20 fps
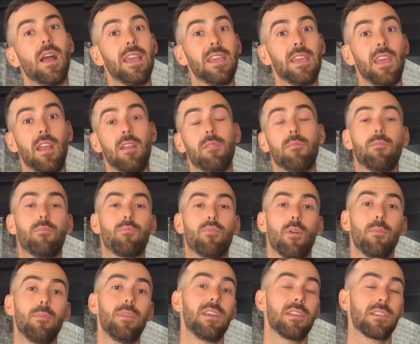again,
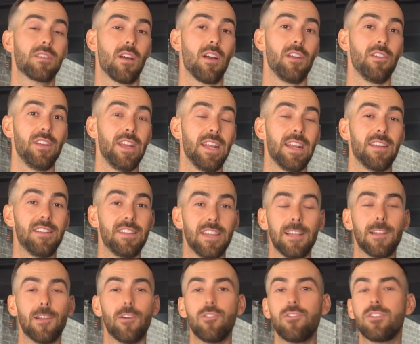probably a sign you need a
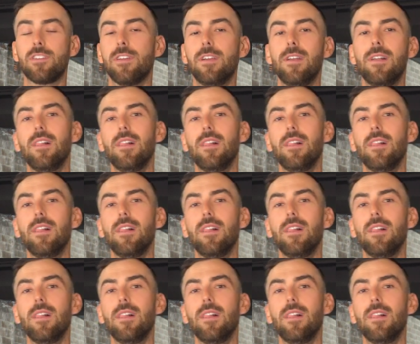deload.